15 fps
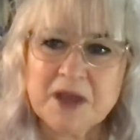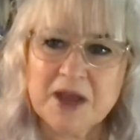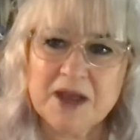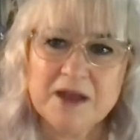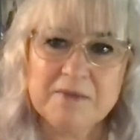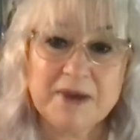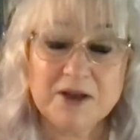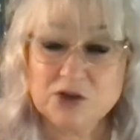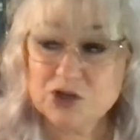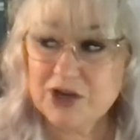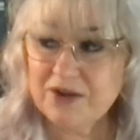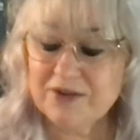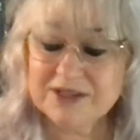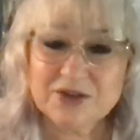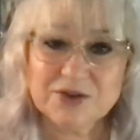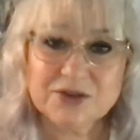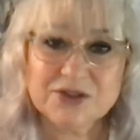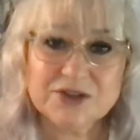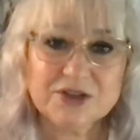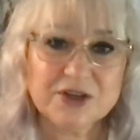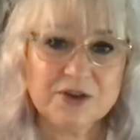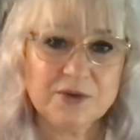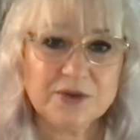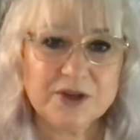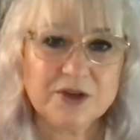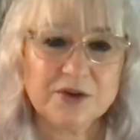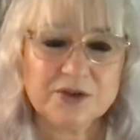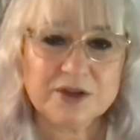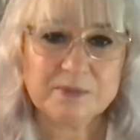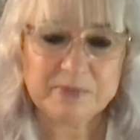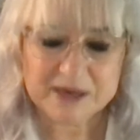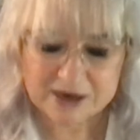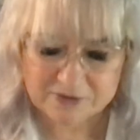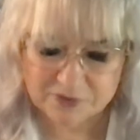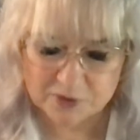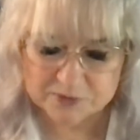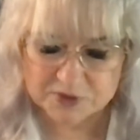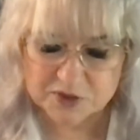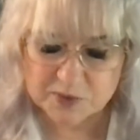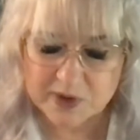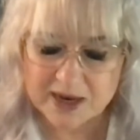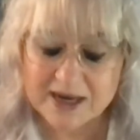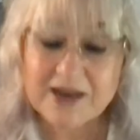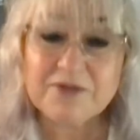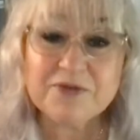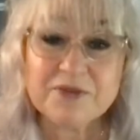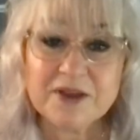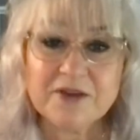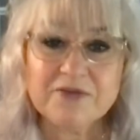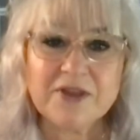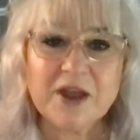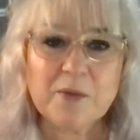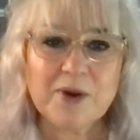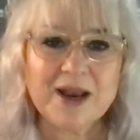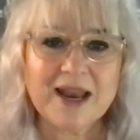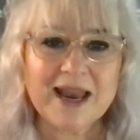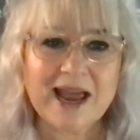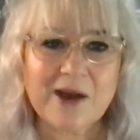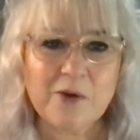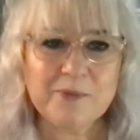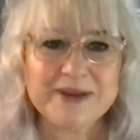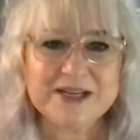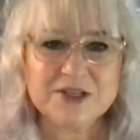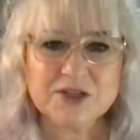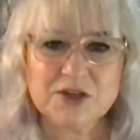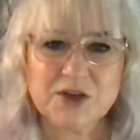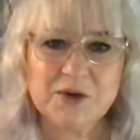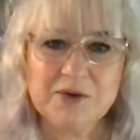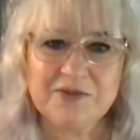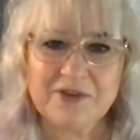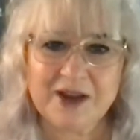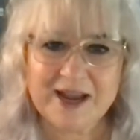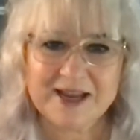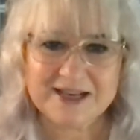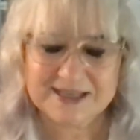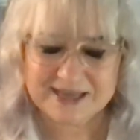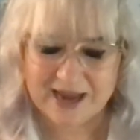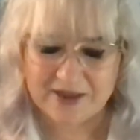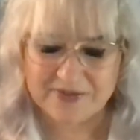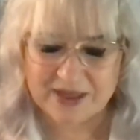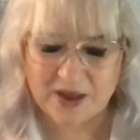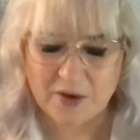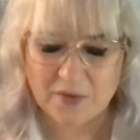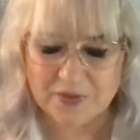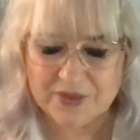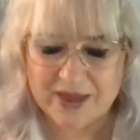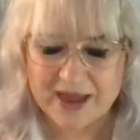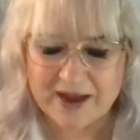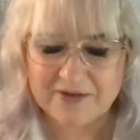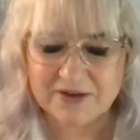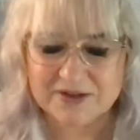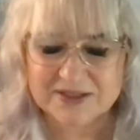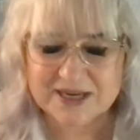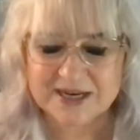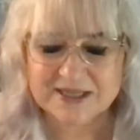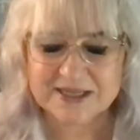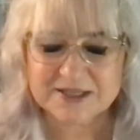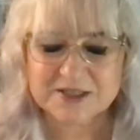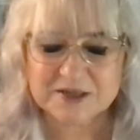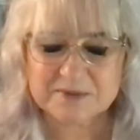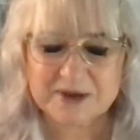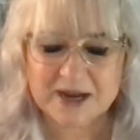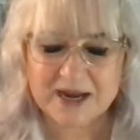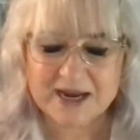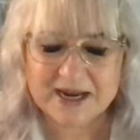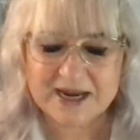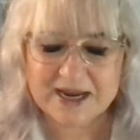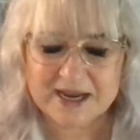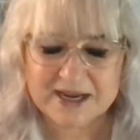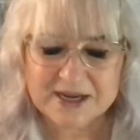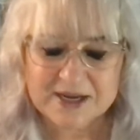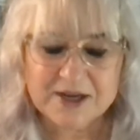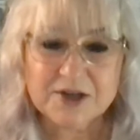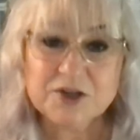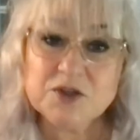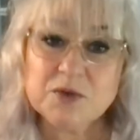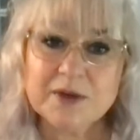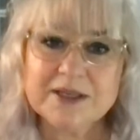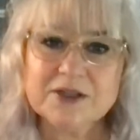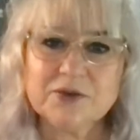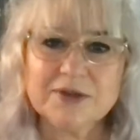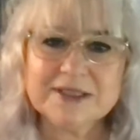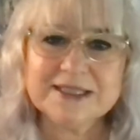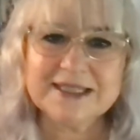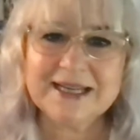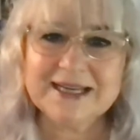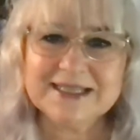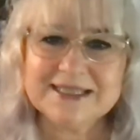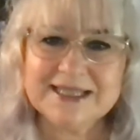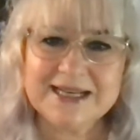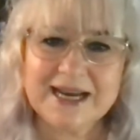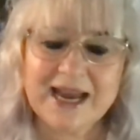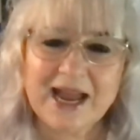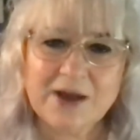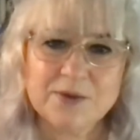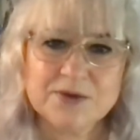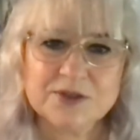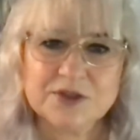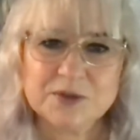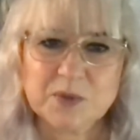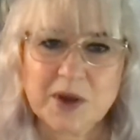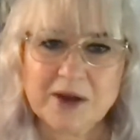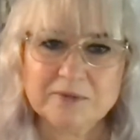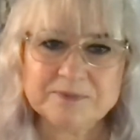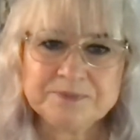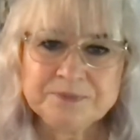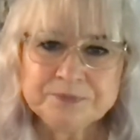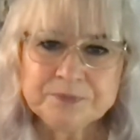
I'll share it onto the other platforms as well, if they will allow me to, if I can get that on there. I'll send it to my Twitter and to LinkedIn accounts as well.